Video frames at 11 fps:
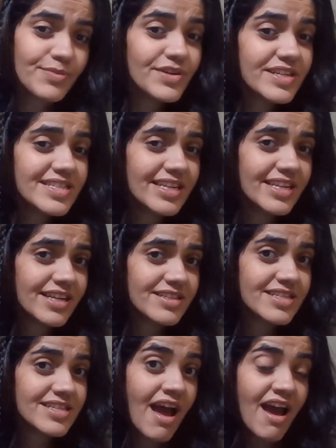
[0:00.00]

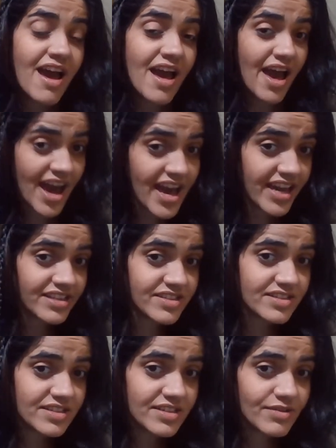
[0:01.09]
Brazilians
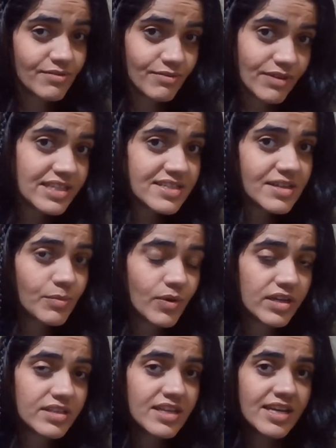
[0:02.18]
hate when
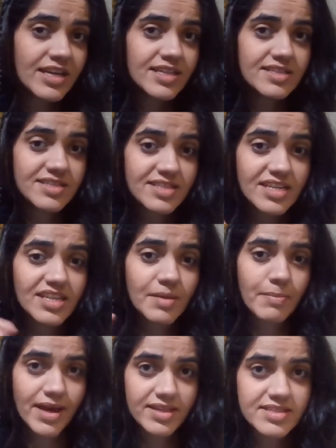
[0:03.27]
someone see the
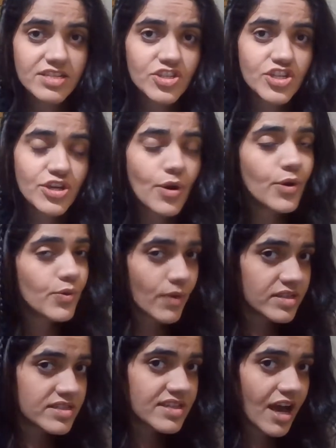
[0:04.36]
message on
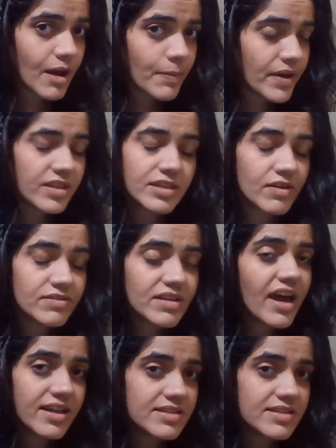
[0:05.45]
WhatsApp and don't